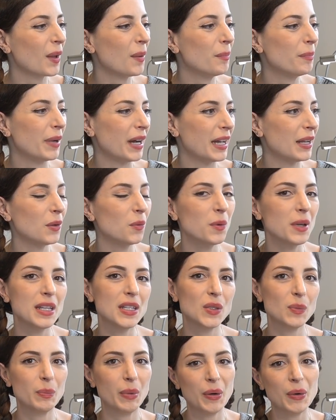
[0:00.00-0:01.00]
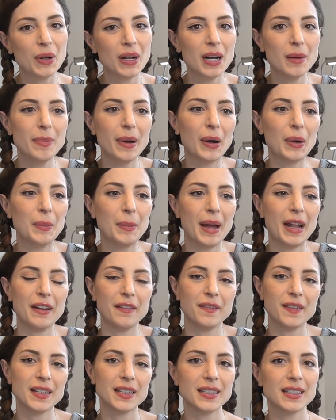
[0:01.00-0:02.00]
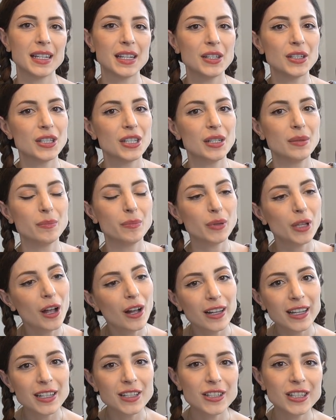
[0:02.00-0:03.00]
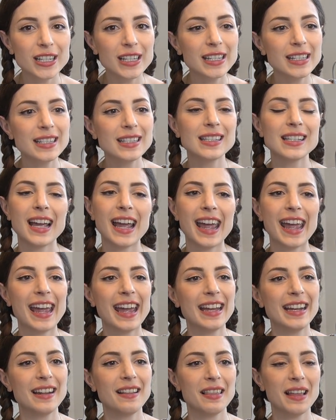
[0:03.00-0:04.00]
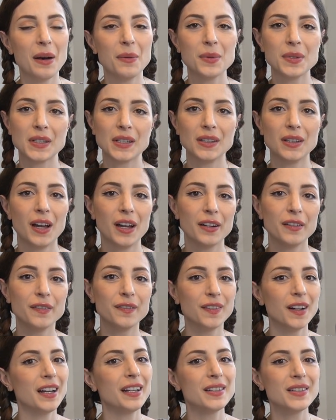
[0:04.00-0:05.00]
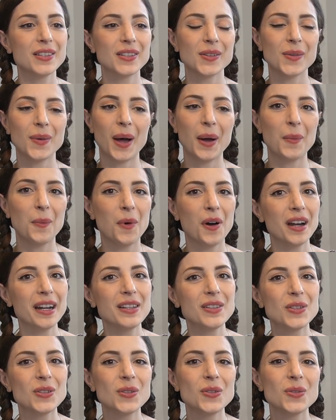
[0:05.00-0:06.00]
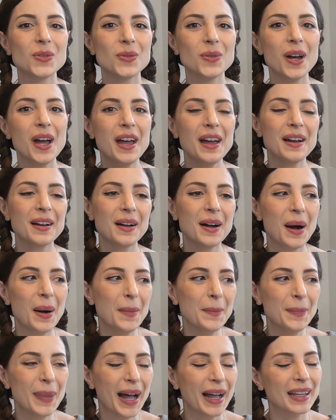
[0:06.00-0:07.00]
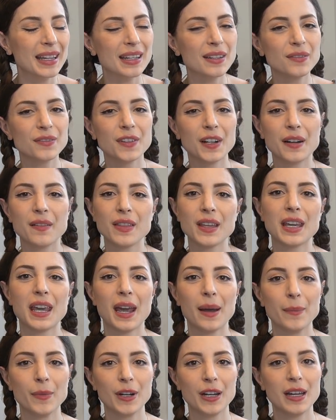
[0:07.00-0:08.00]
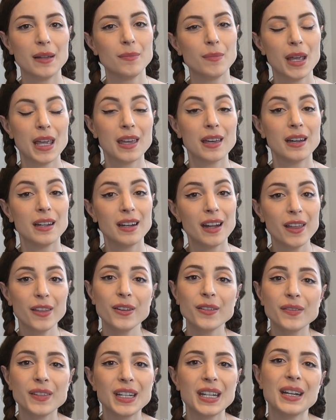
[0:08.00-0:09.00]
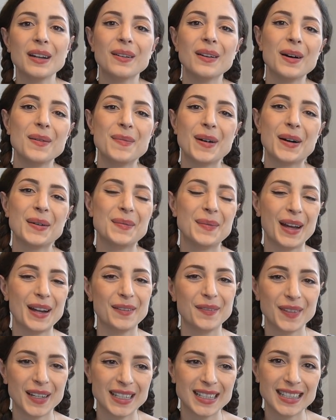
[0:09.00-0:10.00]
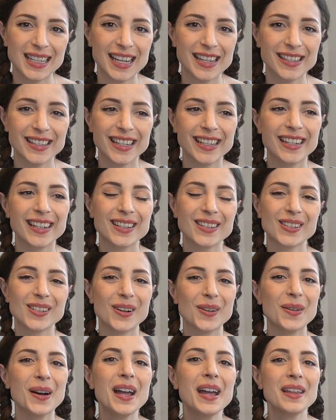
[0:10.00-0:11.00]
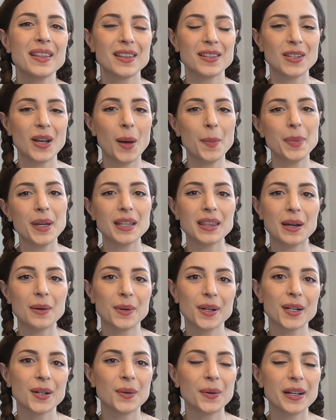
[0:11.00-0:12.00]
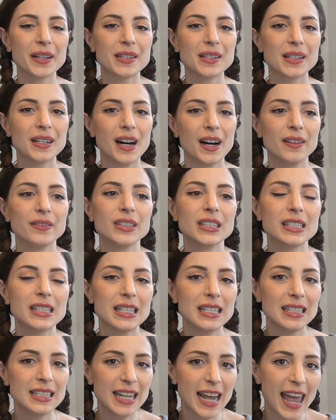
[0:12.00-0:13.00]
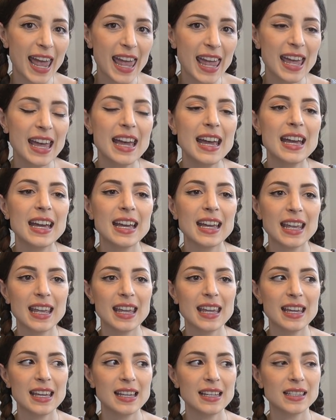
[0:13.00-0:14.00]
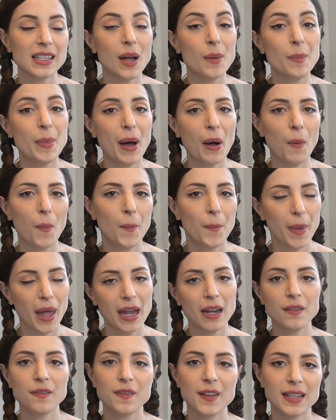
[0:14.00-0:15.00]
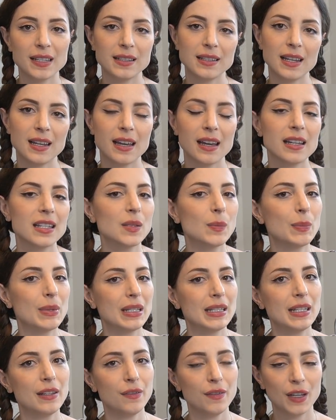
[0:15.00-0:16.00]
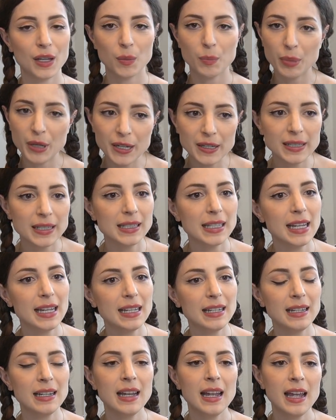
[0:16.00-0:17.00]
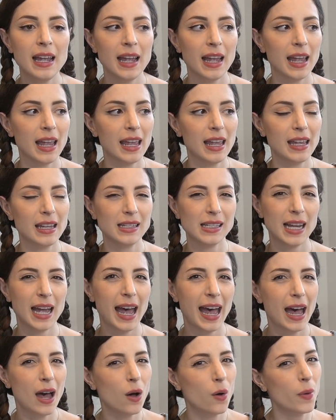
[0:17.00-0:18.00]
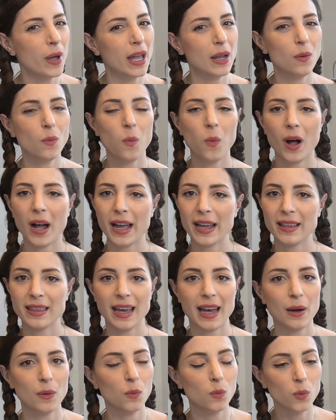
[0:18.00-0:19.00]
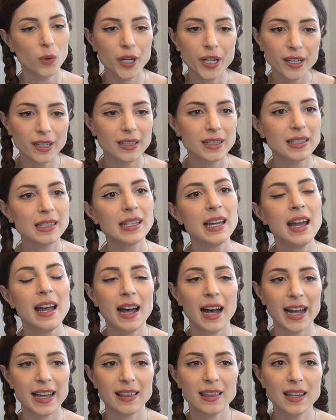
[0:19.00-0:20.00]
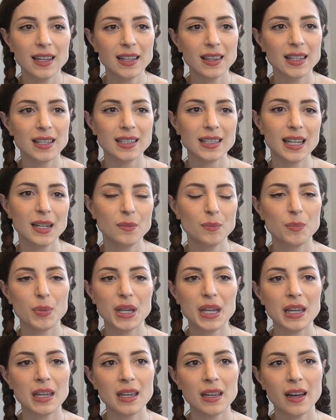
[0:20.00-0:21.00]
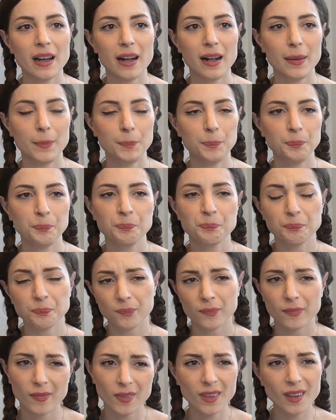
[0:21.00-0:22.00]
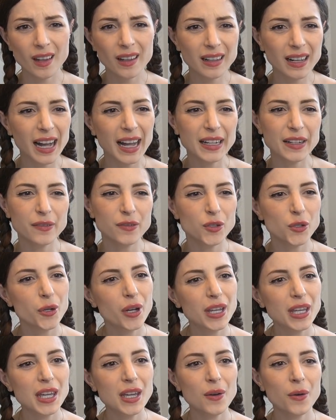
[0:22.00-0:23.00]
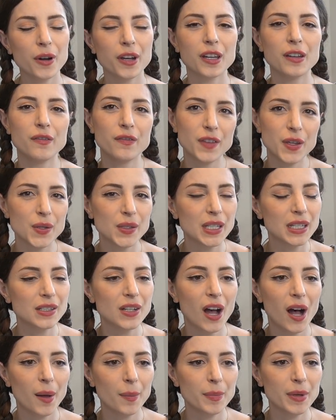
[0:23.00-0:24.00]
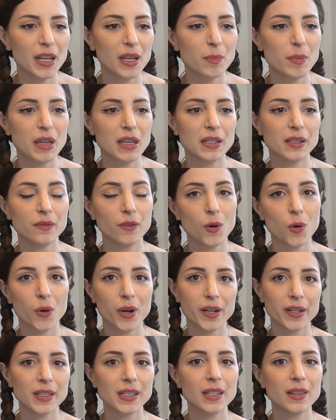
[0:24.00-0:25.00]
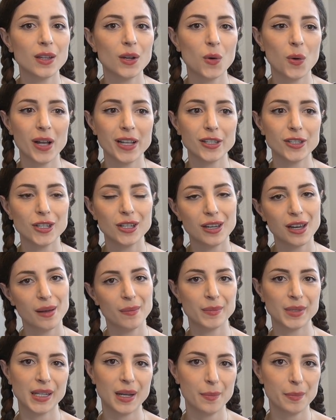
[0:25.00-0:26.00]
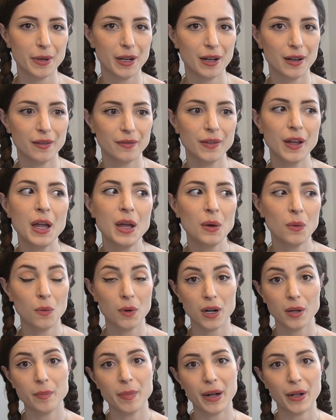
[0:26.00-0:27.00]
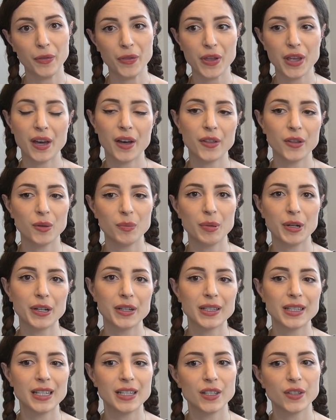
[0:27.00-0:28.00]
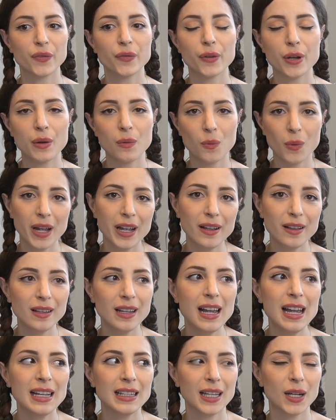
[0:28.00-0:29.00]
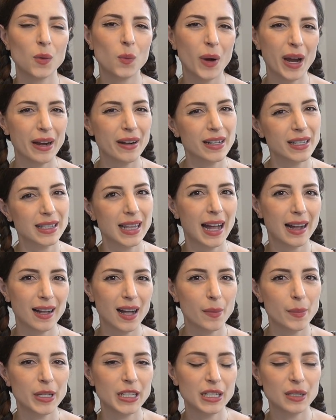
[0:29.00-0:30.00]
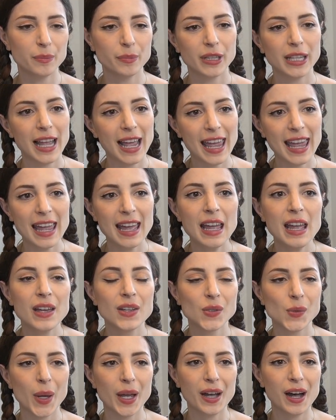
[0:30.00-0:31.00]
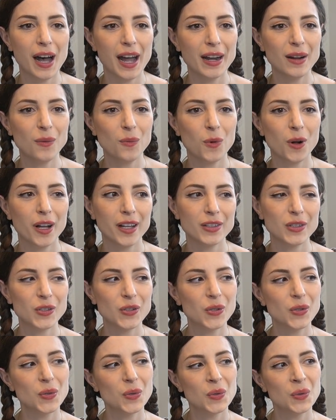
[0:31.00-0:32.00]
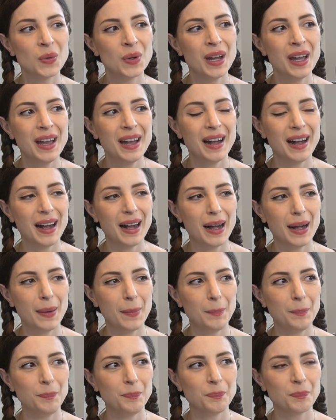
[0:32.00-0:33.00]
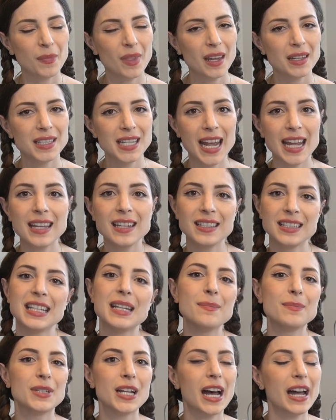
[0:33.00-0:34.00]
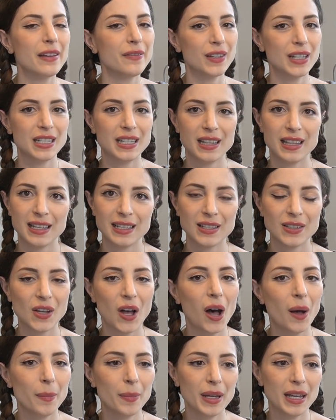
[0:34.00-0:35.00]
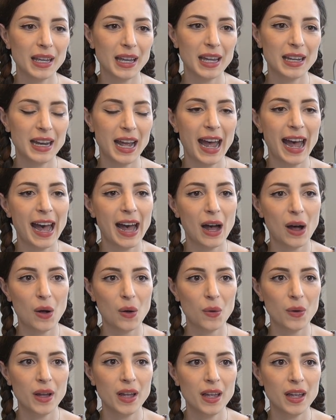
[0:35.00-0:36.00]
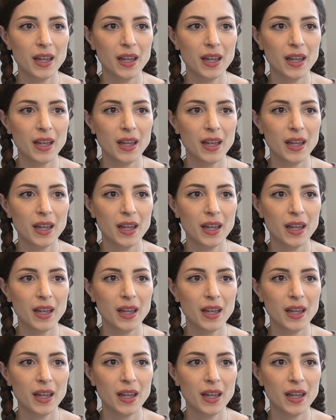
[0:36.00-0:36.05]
but we spoke about manifestation blockages and that was a lot of fun. So I wanted to come back in front of the camera and make another video about manifestation. So the topic that we're going to cover today is about manifesting a specific person and how and why that works. I think this can be a kind of tricky or confusing topic because of course the question comes up of what about the other person's free will? Like where does that come into play? So I kind of want to take a deep dive into this topic and how